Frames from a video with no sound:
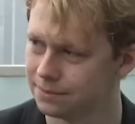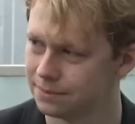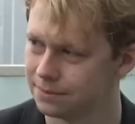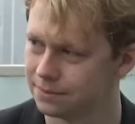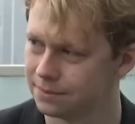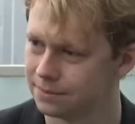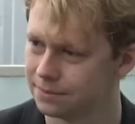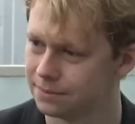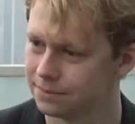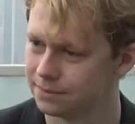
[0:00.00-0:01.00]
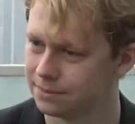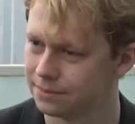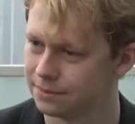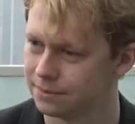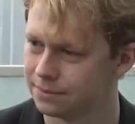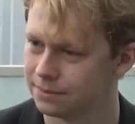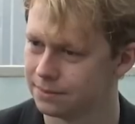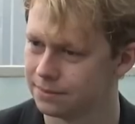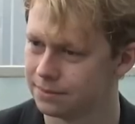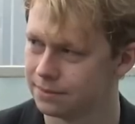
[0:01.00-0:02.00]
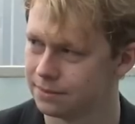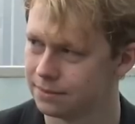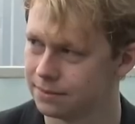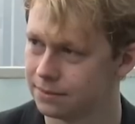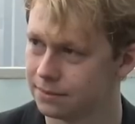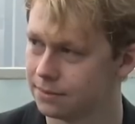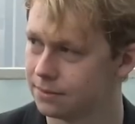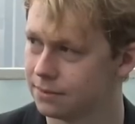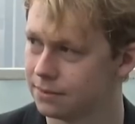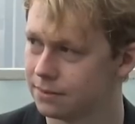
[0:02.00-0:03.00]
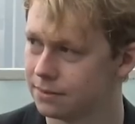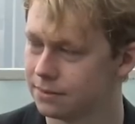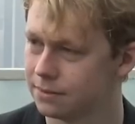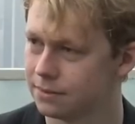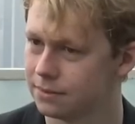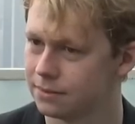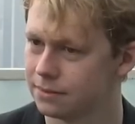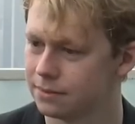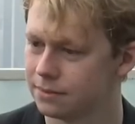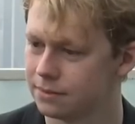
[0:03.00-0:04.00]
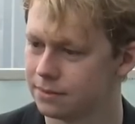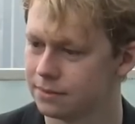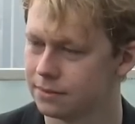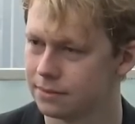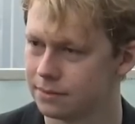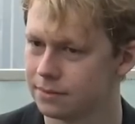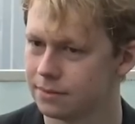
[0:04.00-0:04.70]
The person shown says nothing.